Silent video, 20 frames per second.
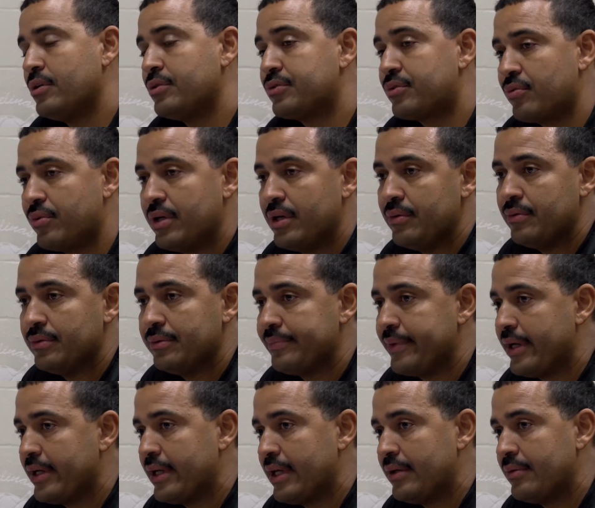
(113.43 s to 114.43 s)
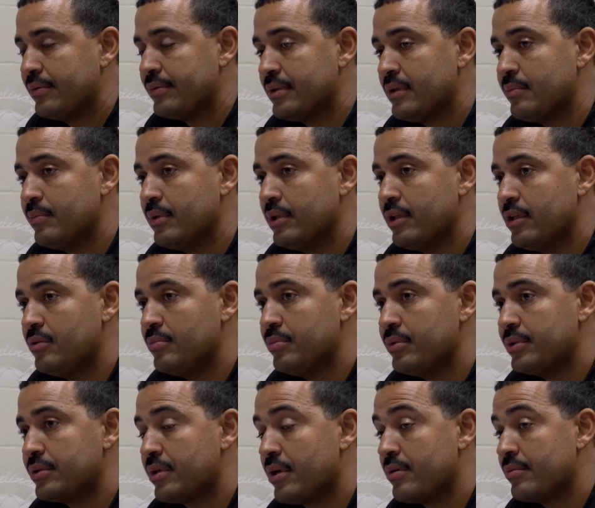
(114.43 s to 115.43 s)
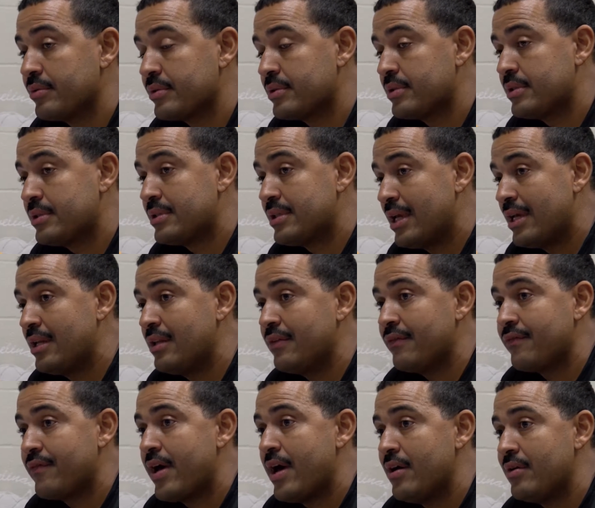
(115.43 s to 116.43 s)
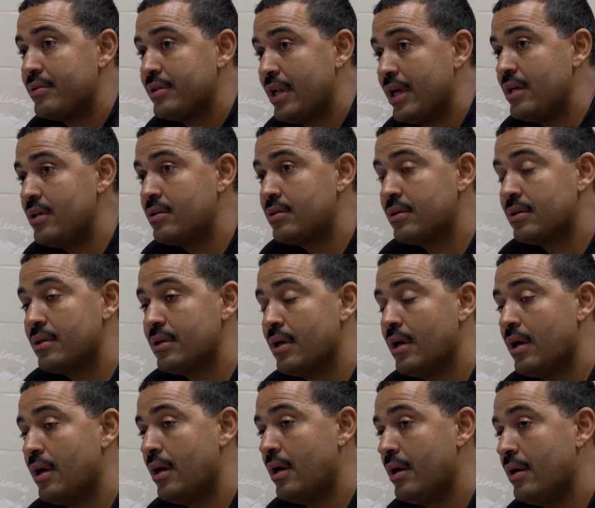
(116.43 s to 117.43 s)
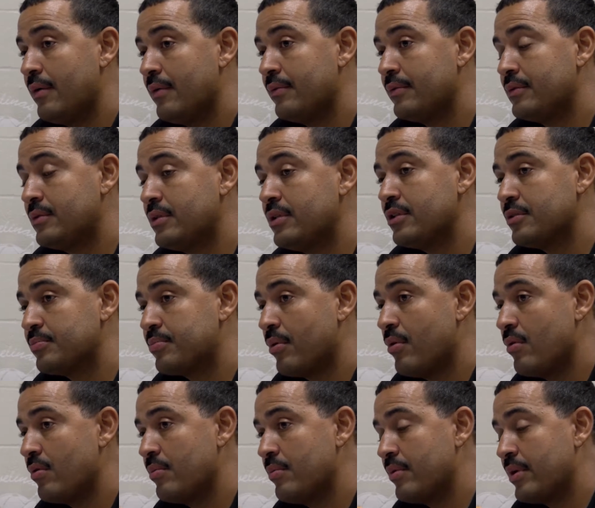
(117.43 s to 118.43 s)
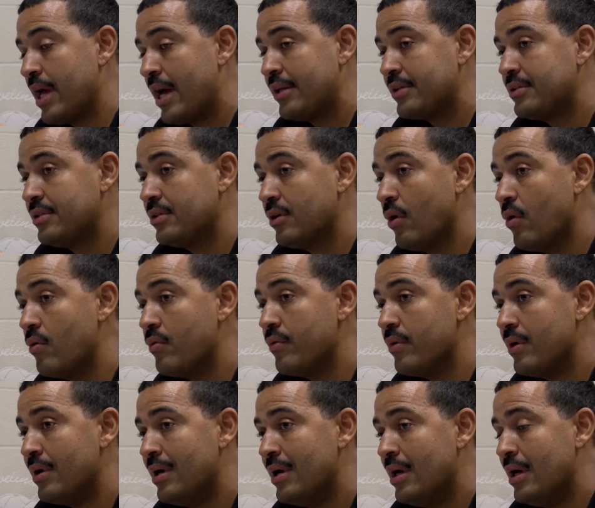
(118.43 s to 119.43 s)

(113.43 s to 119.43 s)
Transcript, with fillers: those three, man, they were unbelievable in terms of setting the foundation uh, to this program when I took over.